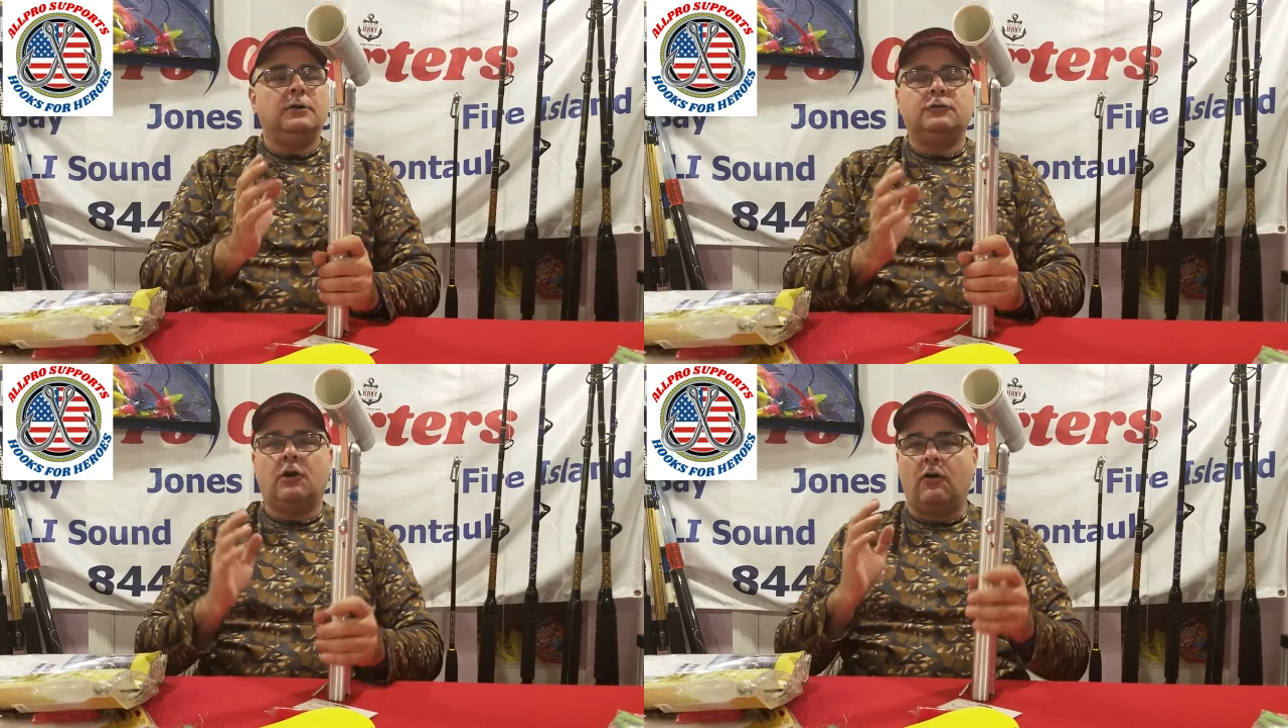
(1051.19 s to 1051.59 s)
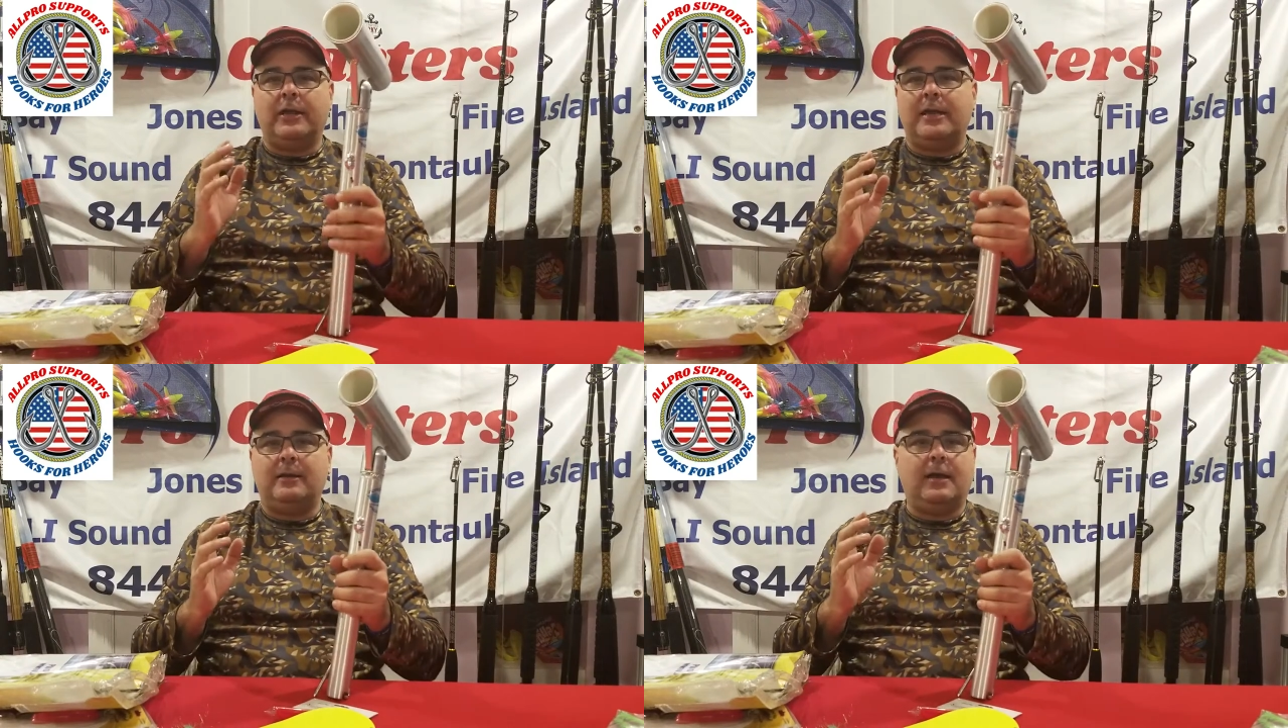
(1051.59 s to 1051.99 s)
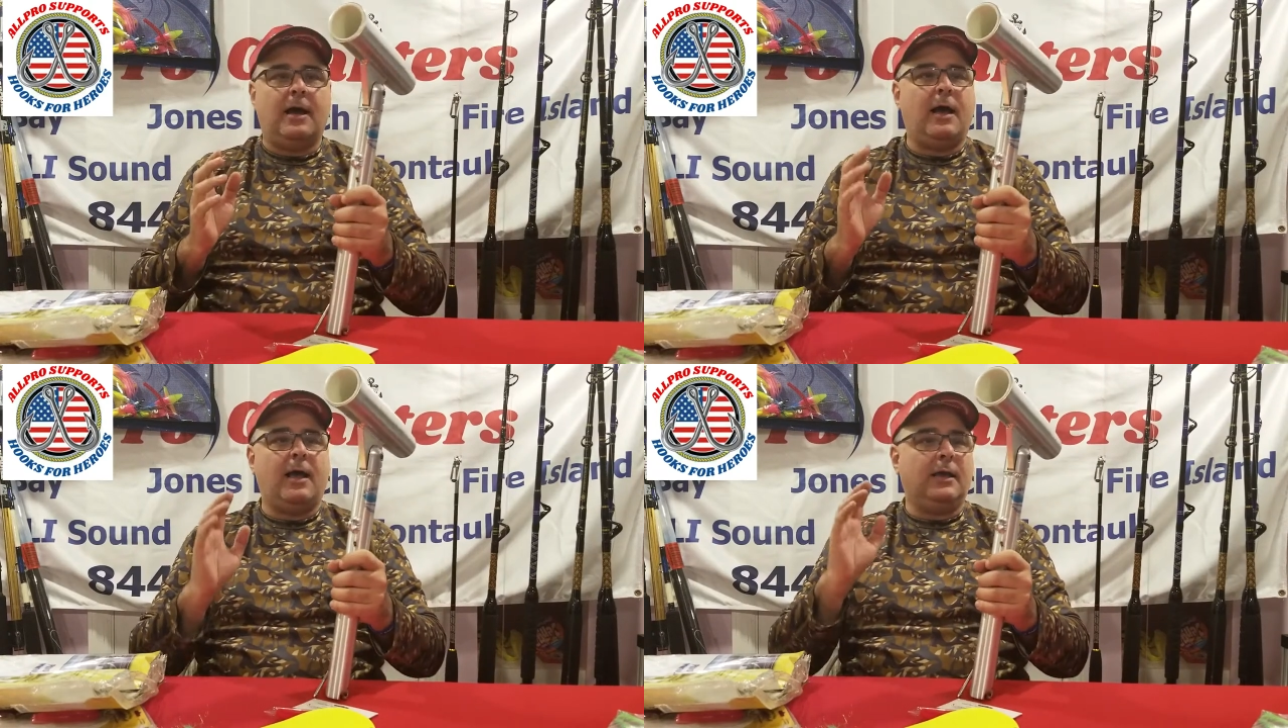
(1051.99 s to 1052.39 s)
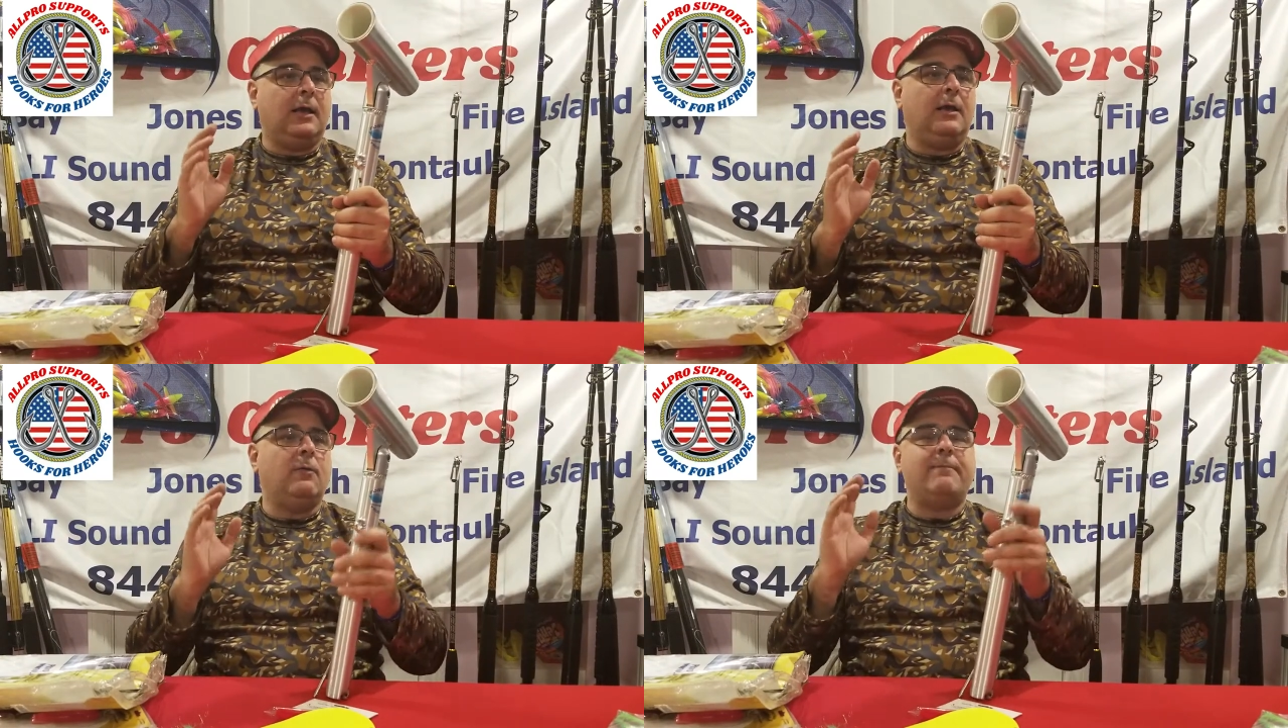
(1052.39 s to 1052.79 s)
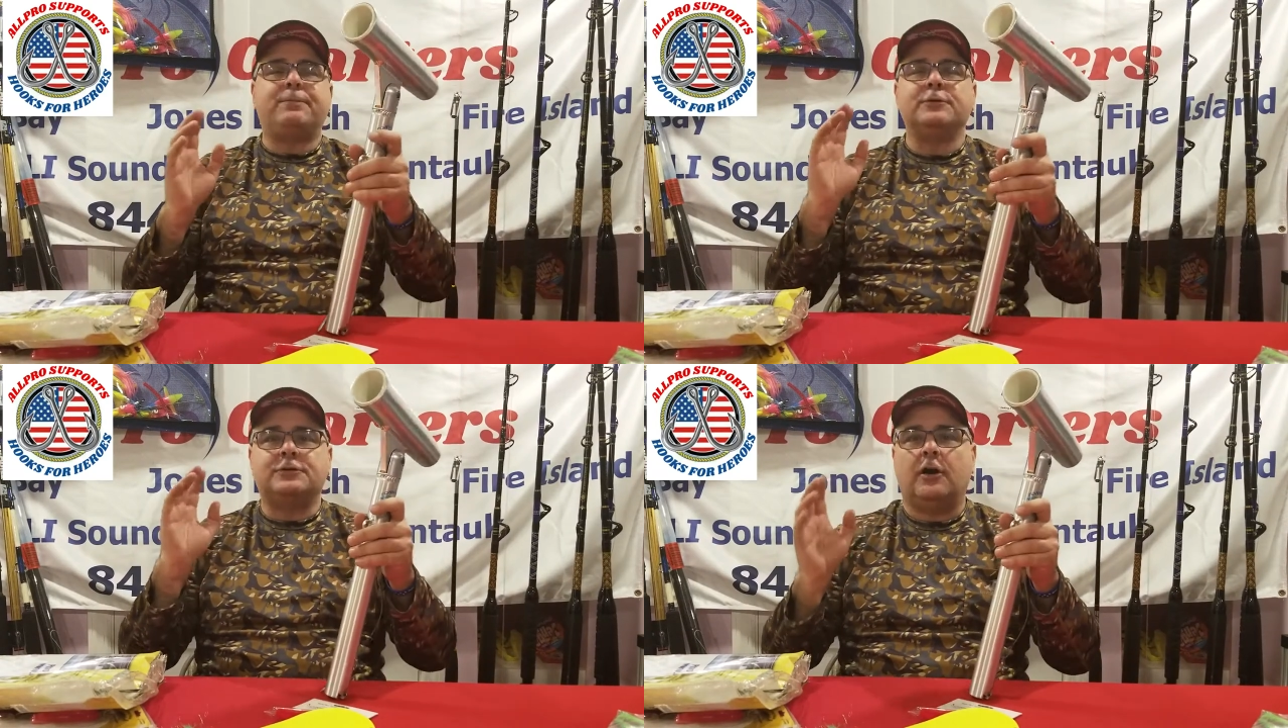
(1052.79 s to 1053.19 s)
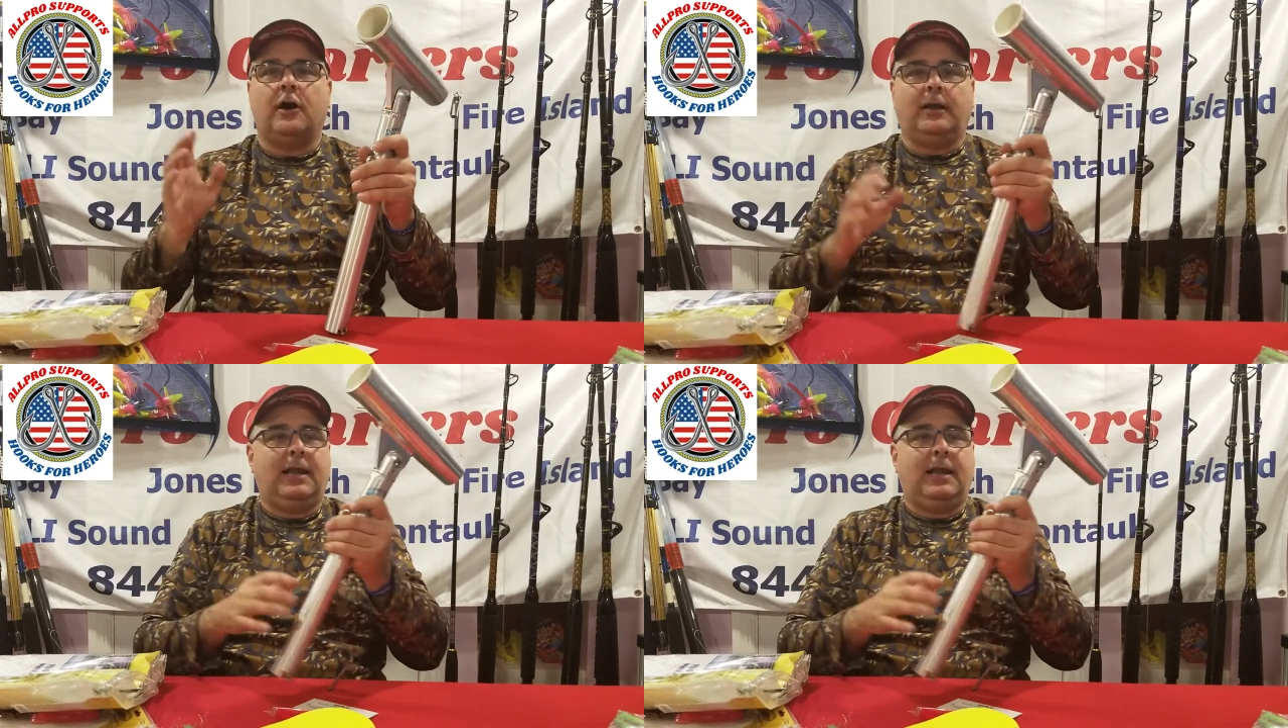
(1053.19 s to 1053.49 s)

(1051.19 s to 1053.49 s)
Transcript: Tony, he went berserk.